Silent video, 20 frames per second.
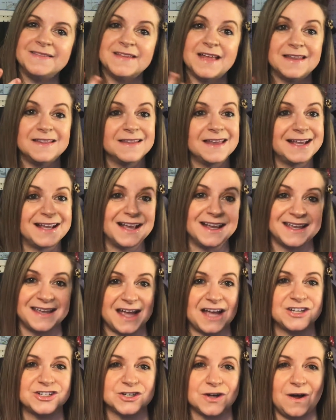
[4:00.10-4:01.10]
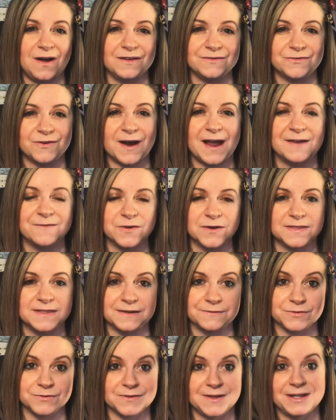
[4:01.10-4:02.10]
then like a catch-all for
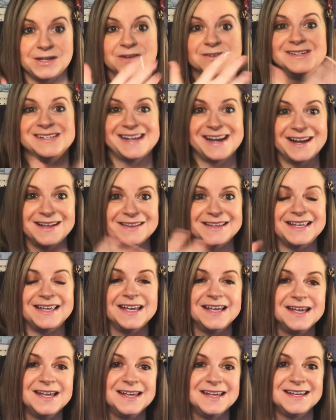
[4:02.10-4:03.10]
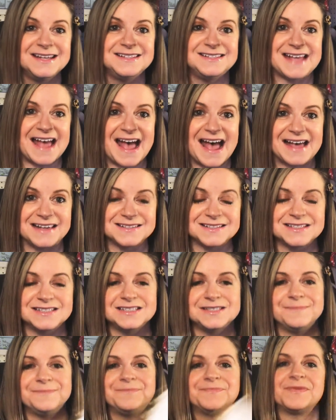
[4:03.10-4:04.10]
everything, for like your daily tasks.
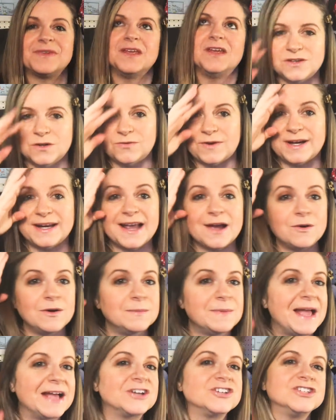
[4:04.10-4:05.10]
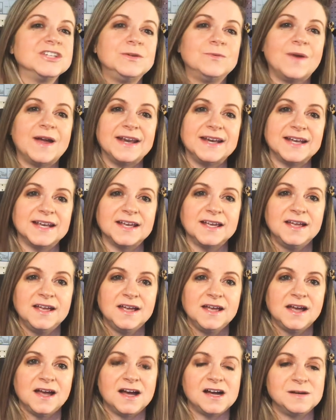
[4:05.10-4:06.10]
So right now I'm actually waiting
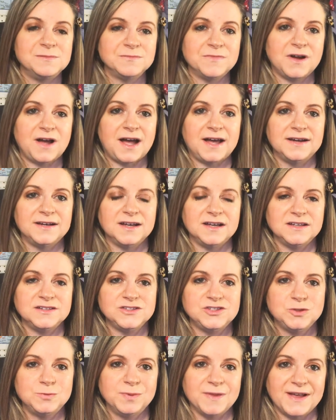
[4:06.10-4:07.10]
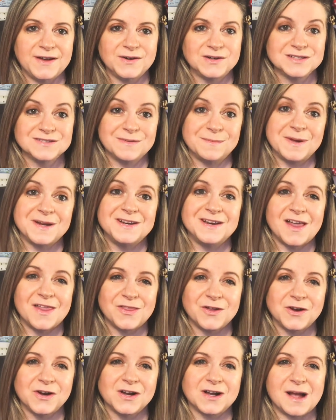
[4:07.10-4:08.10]
Um, on two planners from
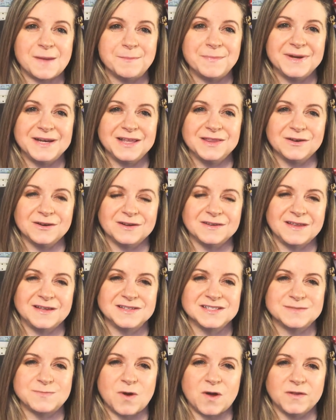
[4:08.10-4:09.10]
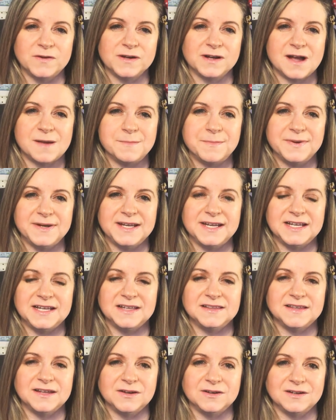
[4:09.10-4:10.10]
another company. They're like a smaller company and
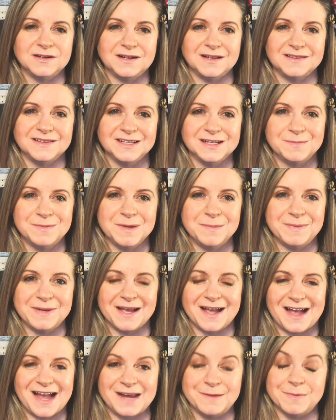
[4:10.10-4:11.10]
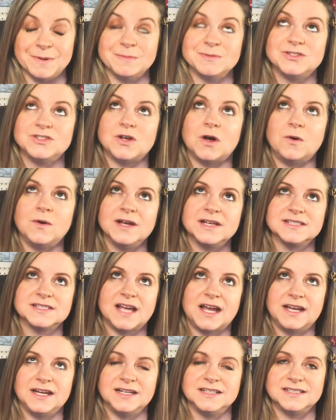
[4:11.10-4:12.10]
they're a little bit behind, but I'm so
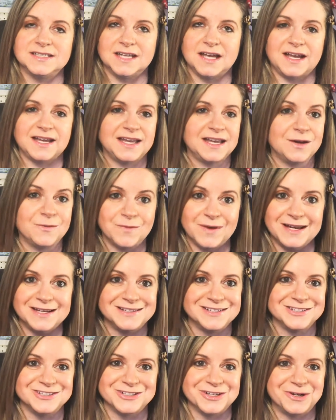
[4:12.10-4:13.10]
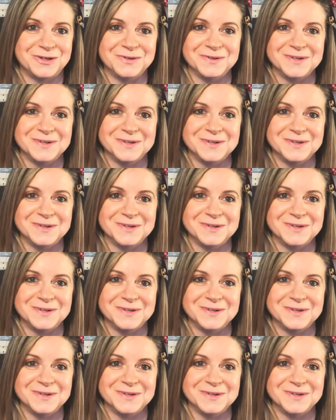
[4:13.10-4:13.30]
excited to get, I can't wait to show